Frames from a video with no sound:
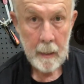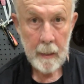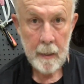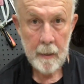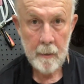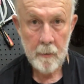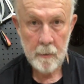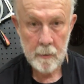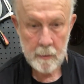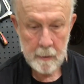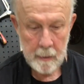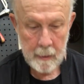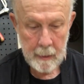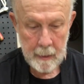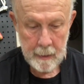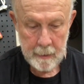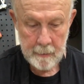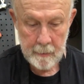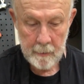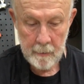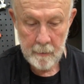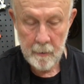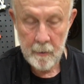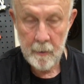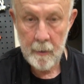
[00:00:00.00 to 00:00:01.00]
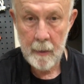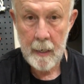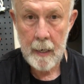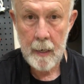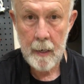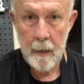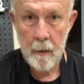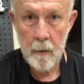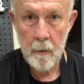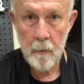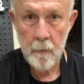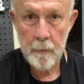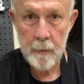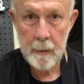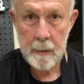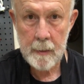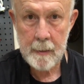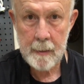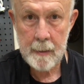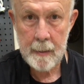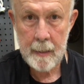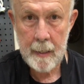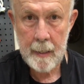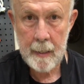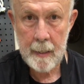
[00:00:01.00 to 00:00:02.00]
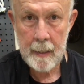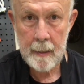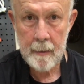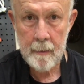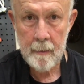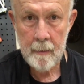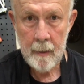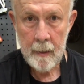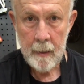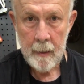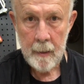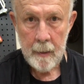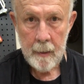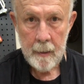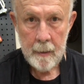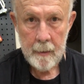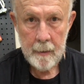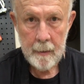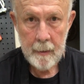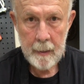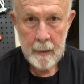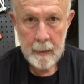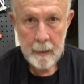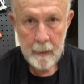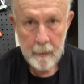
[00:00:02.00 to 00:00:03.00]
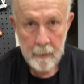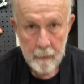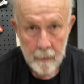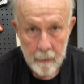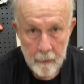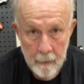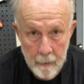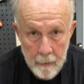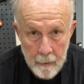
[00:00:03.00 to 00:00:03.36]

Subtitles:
It looks like it's a little higher on this side than